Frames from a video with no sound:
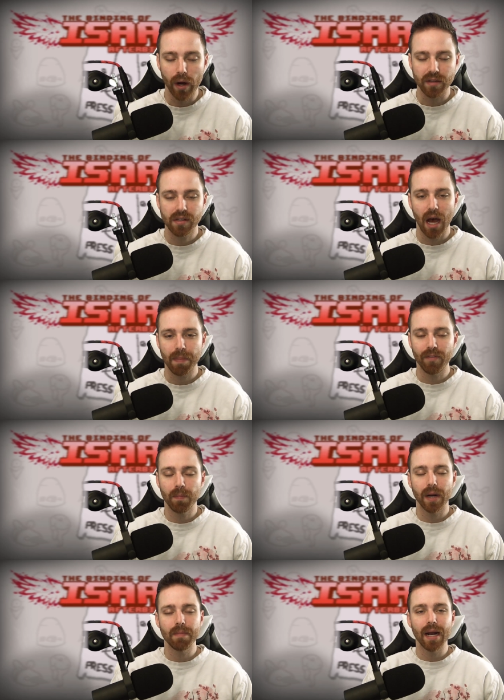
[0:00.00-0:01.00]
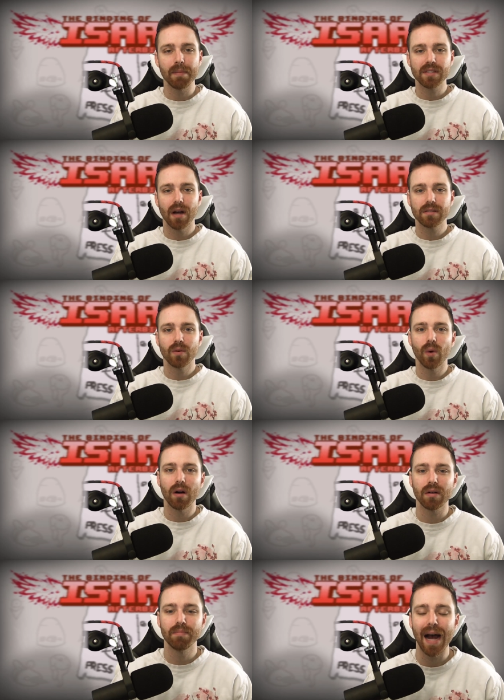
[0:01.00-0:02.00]
What is up, everybody? My name is Hutts.
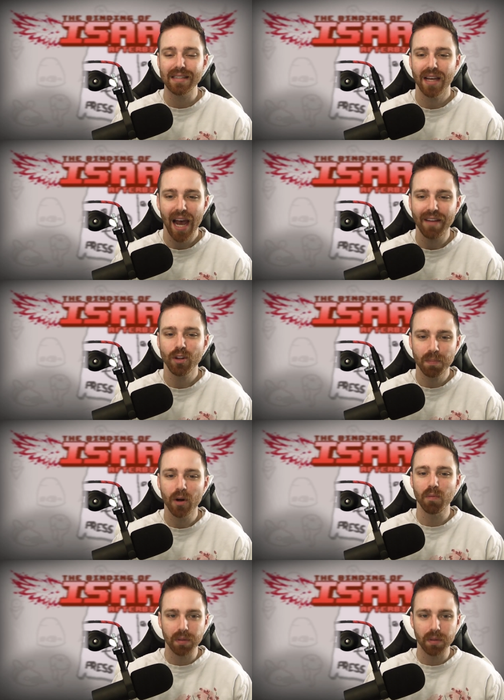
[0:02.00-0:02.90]
Welcome back to Afterbirth